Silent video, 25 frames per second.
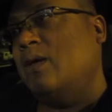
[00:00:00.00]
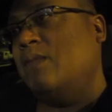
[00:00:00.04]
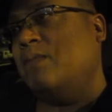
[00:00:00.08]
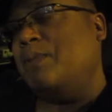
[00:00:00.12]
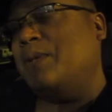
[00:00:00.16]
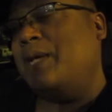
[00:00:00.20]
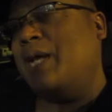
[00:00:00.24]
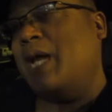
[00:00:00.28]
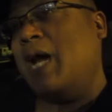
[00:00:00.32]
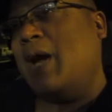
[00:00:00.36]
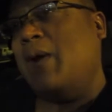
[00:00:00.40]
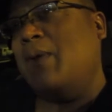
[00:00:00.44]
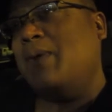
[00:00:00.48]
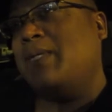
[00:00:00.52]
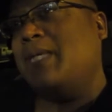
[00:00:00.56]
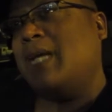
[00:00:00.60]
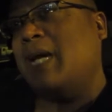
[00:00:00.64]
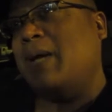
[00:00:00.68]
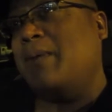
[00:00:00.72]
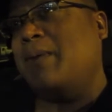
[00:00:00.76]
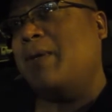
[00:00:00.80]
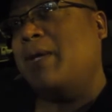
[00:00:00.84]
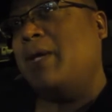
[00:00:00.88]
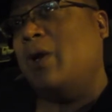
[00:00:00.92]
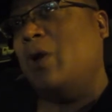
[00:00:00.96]
but now it's
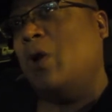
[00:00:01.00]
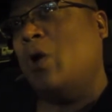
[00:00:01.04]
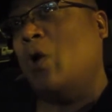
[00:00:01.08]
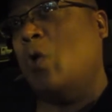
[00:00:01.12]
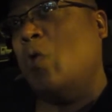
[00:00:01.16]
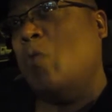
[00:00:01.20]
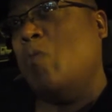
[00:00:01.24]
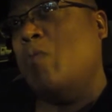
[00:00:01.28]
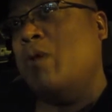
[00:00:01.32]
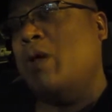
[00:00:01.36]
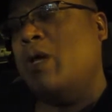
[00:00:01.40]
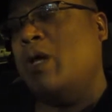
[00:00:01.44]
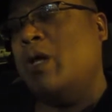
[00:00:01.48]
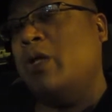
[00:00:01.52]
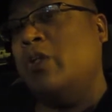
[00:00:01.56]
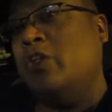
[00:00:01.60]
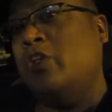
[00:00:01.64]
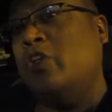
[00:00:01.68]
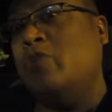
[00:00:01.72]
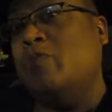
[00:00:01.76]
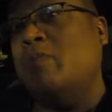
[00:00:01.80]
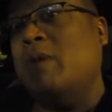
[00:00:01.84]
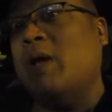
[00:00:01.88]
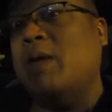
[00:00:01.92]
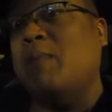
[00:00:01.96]
time to get home
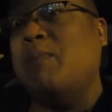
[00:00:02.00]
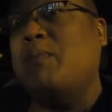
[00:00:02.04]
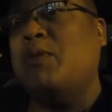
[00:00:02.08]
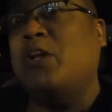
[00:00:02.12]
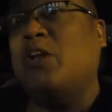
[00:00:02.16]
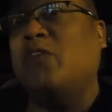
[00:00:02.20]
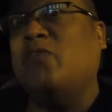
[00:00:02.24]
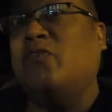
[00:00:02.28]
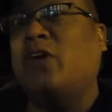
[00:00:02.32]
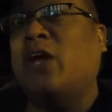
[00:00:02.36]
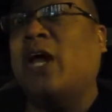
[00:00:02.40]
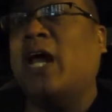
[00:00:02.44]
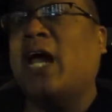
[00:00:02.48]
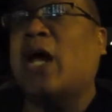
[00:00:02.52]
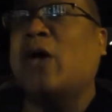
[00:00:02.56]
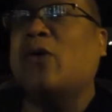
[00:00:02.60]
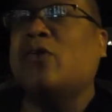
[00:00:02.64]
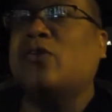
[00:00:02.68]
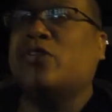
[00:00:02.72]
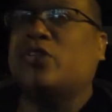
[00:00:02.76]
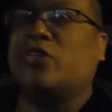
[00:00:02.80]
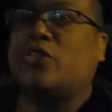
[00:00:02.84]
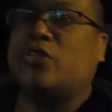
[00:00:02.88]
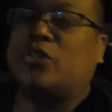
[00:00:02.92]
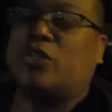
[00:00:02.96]
to my beautiful
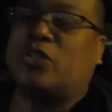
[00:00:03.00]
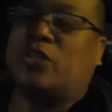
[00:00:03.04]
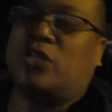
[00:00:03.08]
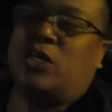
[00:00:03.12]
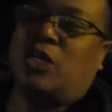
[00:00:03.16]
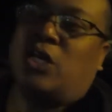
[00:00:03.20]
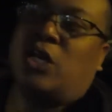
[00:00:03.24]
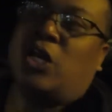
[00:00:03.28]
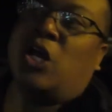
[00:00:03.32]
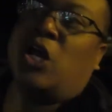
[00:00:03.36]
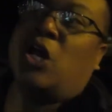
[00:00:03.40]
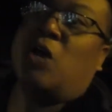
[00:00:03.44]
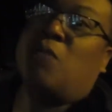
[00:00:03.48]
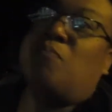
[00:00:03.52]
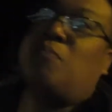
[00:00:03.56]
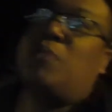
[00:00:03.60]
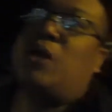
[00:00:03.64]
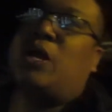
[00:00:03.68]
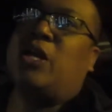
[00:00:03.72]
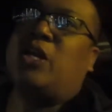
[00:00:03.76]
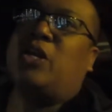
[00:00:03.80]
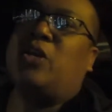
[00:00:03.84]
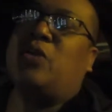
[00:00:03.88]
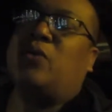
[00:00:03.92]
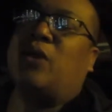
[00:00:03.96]
house,
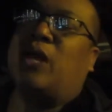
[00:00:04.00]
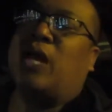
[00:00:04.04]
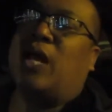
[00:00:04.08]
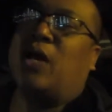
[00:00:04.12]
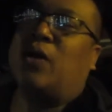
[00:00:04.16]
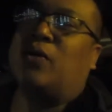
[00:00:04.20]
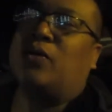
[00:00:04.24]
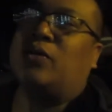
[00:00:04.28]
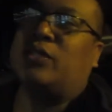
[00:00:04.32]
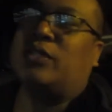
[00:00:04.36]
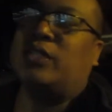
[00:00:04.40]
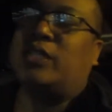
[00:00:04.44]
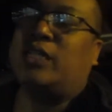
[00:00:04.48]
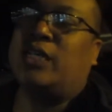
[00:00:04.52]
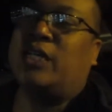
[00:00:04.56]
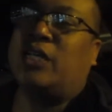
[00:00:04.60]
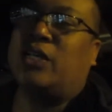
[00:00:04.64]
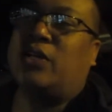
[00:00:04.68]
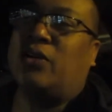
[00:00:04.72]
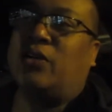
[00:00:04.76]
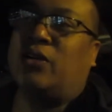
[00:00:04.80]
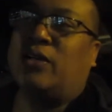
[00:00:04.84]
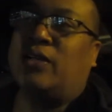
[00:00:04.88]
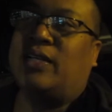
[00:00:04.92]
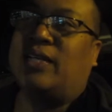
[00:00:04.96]
my new house
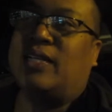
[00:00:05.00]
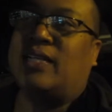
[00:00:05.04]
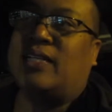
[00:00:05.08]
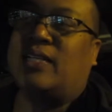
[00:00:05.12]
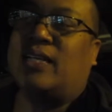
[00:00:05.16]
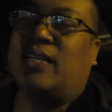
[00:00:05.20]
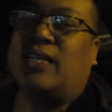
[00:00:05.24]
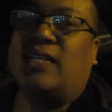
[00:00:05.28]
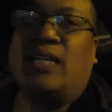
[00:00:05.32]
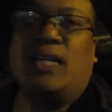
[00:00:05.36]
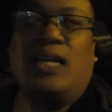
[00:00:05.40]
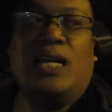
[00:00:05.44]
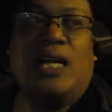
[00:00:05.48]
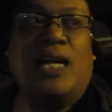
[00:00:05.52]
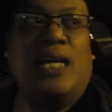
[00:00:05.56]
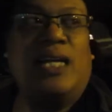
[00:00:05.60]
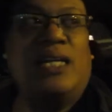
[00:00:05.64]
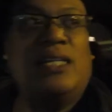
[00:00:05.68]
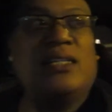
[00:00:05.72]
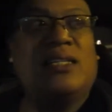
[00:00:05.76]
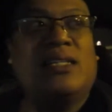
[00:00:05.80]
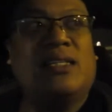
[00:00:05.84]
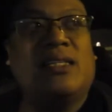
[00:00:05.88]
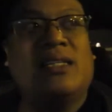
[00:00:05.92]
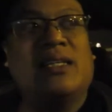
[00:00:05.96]
here on this Sunday
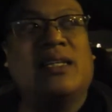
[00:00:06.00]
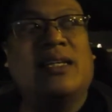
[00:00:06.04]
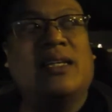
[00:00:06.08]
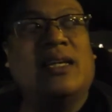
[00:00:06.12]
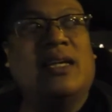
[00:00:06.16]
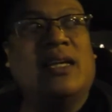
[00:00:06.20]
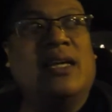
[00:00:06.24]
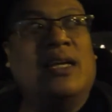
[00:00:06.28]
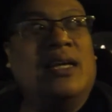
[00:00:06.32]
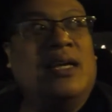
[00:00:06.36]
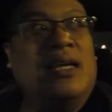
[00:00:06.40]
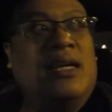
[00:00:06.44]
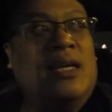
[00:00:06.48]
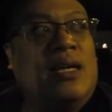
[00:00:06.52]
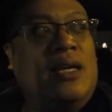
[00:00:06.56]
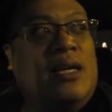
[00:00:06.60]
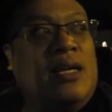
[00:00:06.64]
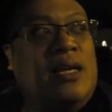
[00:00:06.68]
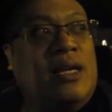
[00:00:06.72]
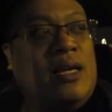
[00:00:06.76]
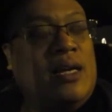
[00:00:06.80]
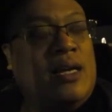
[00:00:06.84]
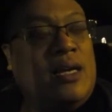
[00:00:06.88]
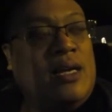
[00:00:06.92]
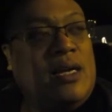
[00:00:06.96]
night.
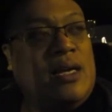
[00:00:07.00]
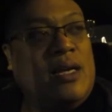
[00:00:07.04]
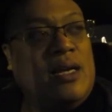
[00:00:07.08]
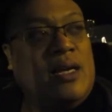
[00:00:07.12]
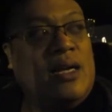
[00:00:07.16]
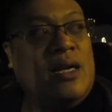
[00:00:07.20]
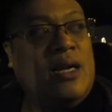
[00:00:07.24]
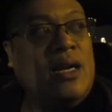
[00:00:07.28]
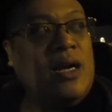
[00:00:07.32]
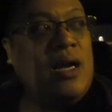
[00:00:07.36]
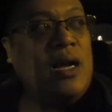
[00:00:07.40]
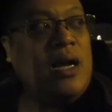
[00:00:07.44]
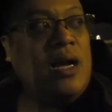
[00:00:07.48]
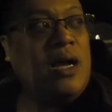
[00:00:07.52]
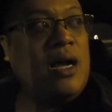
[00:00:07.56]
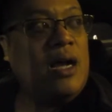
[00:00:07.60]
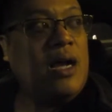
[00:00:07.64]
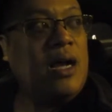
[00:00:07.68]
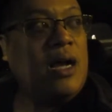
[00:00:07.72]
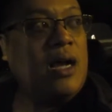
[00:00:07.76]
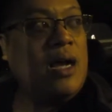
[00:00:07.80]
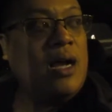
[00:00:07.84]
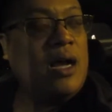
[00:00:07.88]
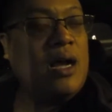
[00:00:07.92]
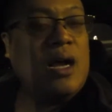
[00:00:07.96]

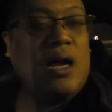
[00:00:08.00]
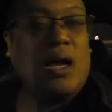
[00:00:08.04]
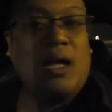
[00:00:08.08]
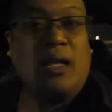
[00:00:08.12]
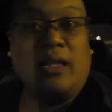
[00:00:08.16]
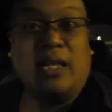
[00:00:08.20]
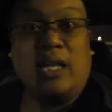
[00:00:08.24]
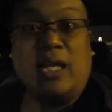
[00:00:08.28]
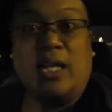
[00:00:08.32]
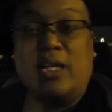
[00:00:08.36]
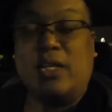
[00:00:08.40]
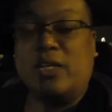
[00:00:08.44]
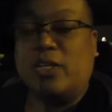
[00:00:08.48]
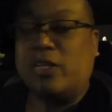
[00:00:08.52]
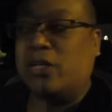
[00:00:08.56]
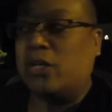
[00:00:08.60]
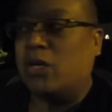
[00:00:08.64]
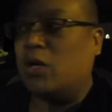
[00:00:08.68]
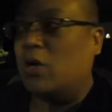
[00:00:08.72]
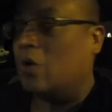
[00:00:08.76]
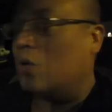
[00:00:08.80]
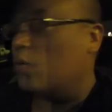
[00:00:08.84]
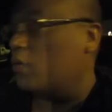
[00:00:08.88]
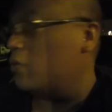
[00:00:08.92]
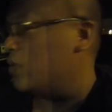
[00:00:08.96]
Ah, let us
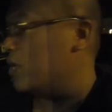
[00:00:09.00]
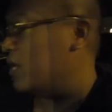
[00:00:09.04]
go